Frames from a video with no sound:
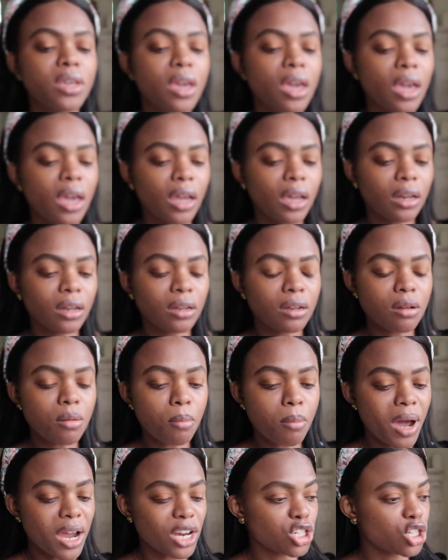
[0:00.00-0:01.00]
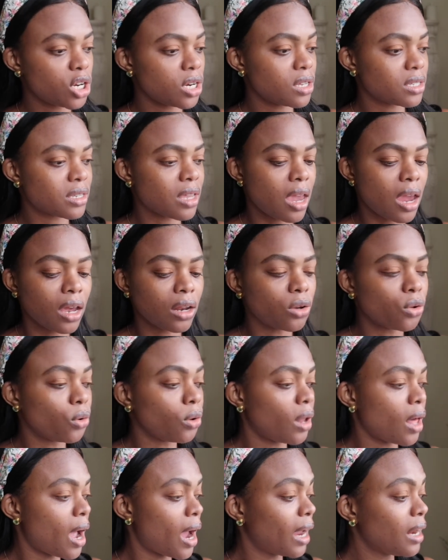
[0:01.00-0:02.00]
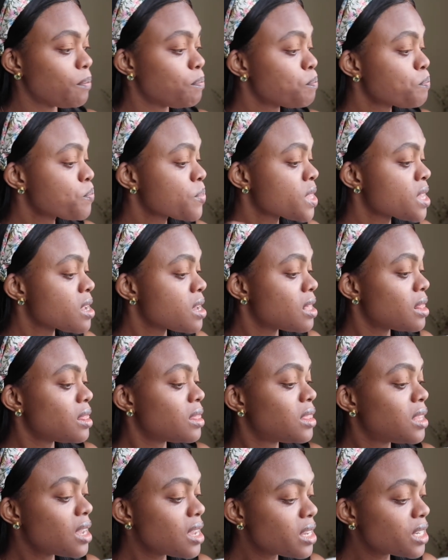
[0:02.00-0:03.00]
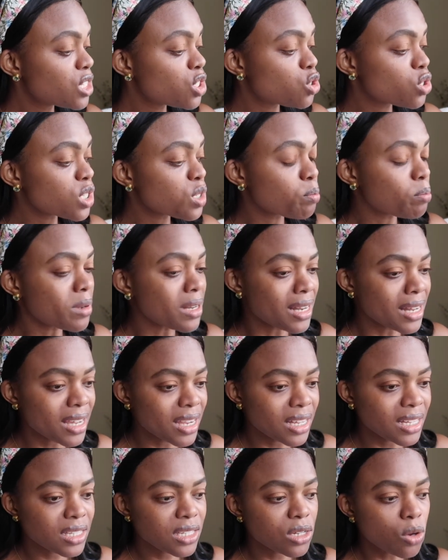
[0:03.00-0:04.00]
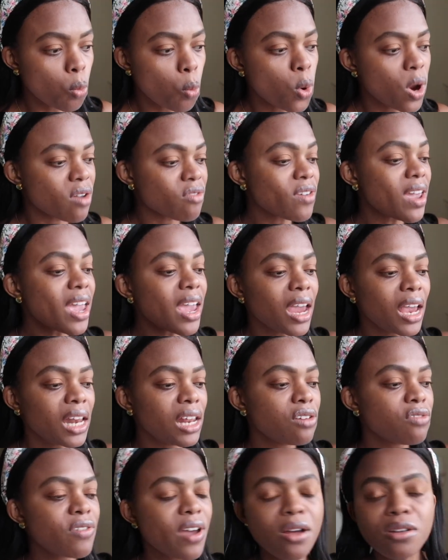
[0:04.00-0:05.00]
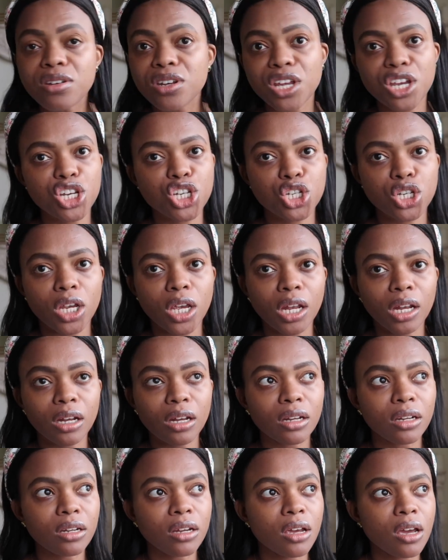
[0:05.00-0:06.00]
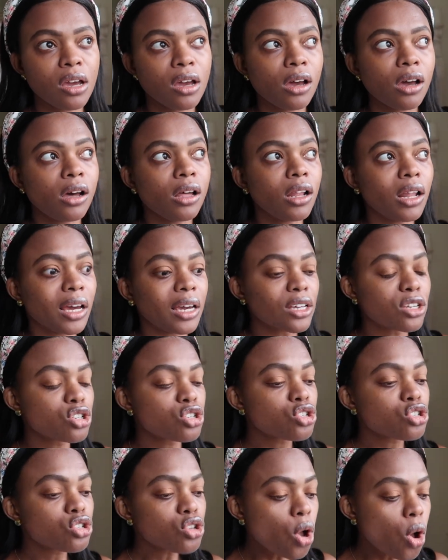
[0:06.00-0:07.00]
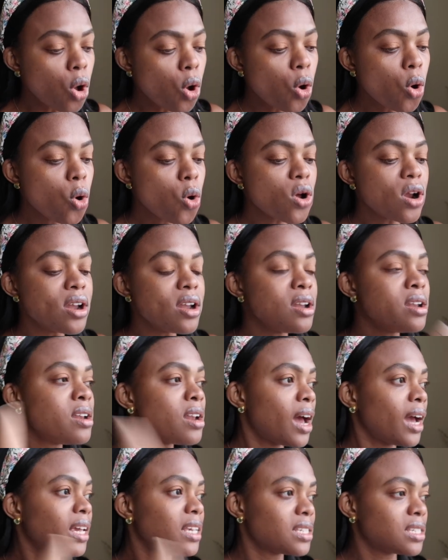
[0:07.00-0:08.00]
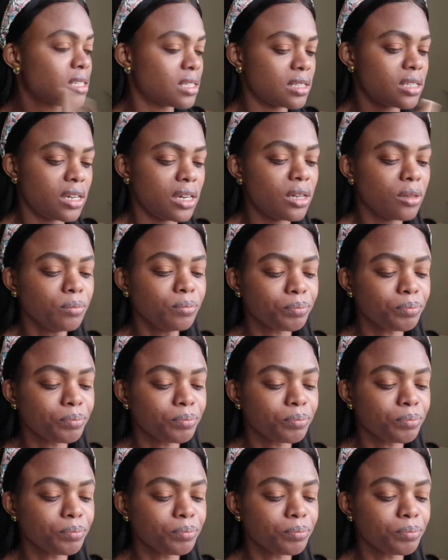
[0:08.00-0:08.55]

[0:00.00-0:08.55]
And my shade is Candlelight. This just blends with any foundation like so nicely.